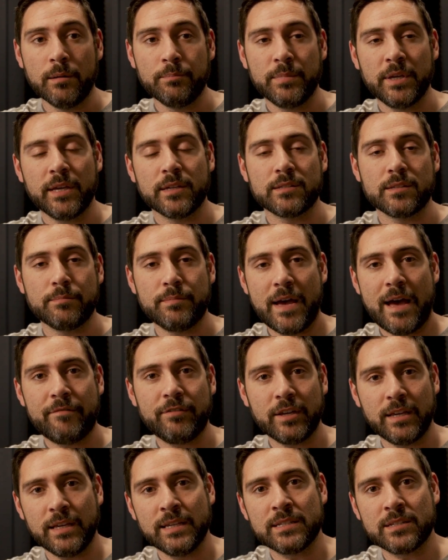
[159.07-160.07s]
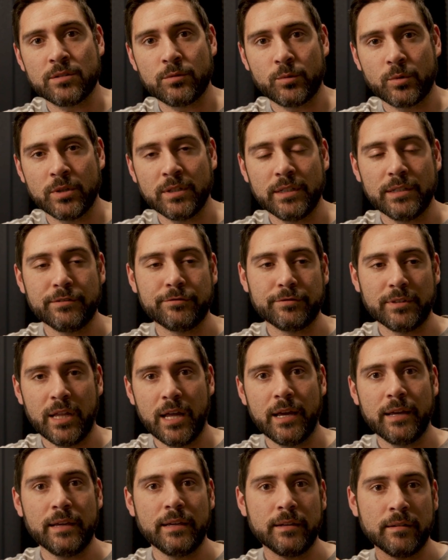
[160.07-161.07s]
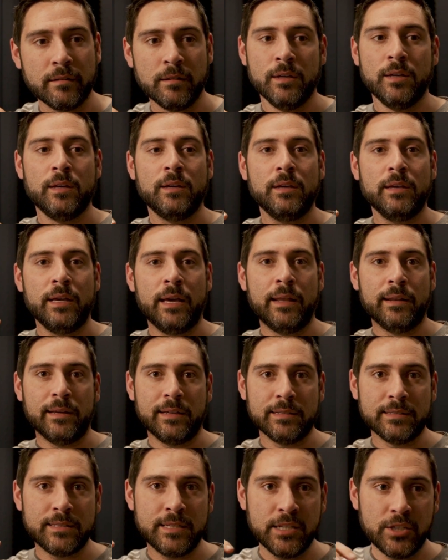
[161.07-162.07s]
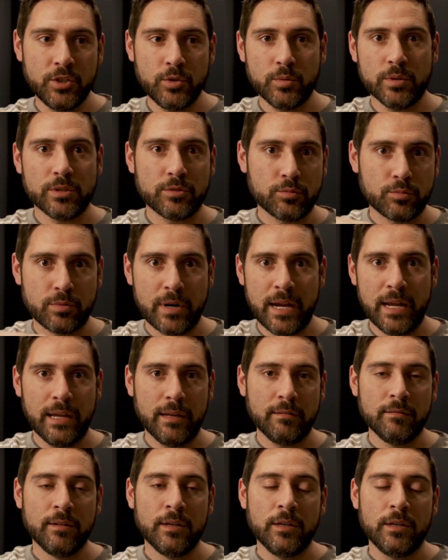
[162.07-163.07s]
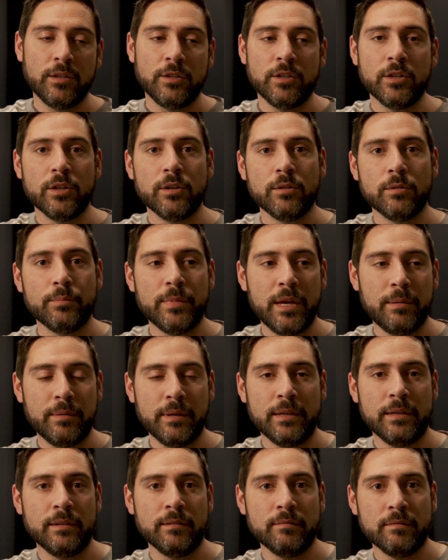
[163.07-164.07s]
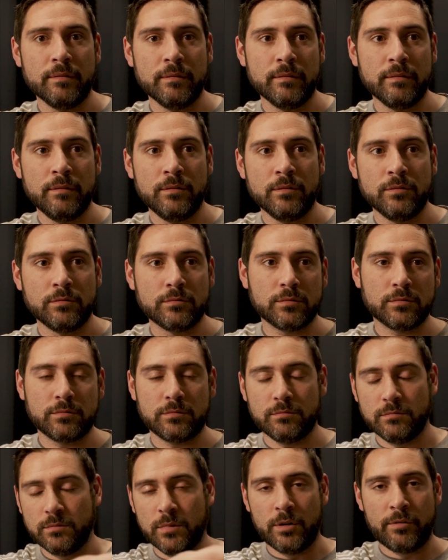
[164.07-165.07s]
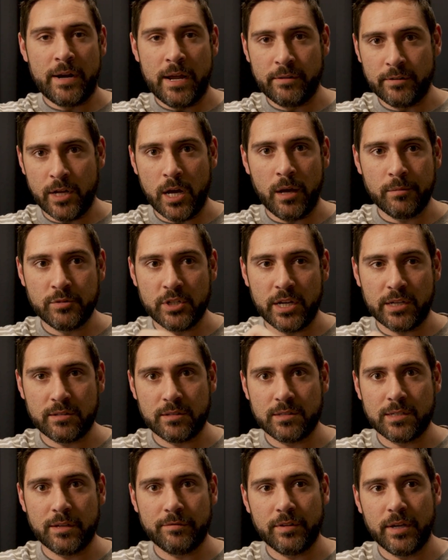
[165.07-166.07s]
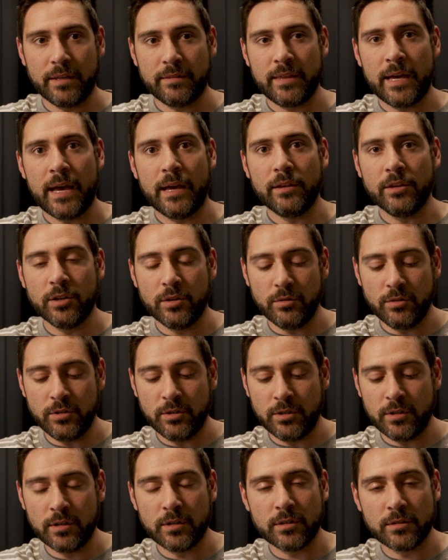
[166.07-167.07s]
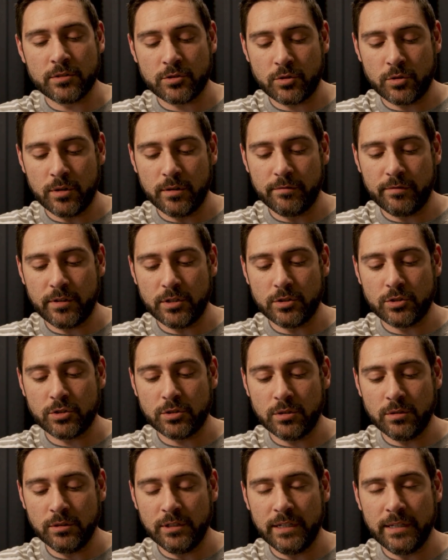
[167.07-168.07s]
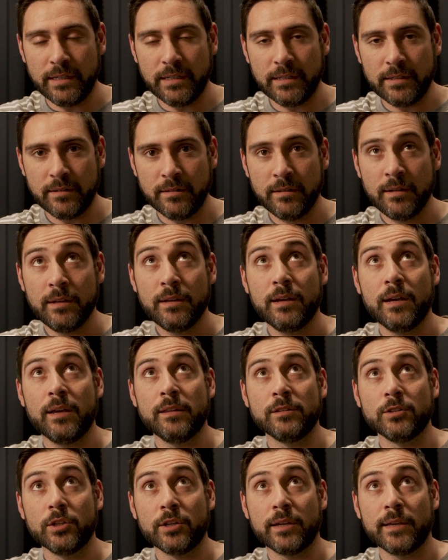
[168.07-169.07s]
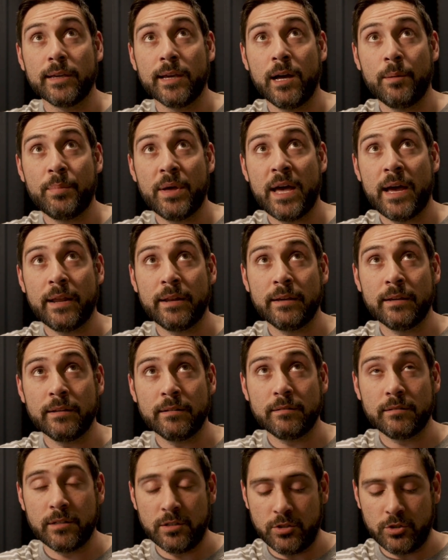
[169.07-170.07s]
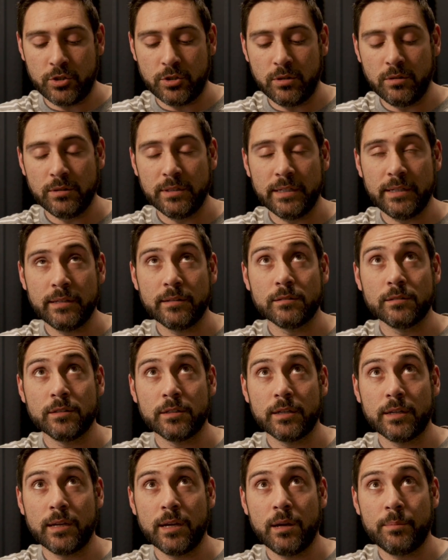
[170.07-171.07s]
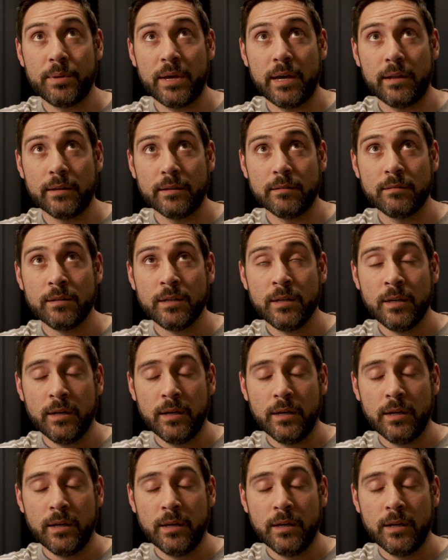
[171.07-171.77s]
Because the Mavic isn't really flying at a continuous rate, maybe around objects and stuff like that. You're sort of controlling it and looking up at it, controlling it, looking up at it.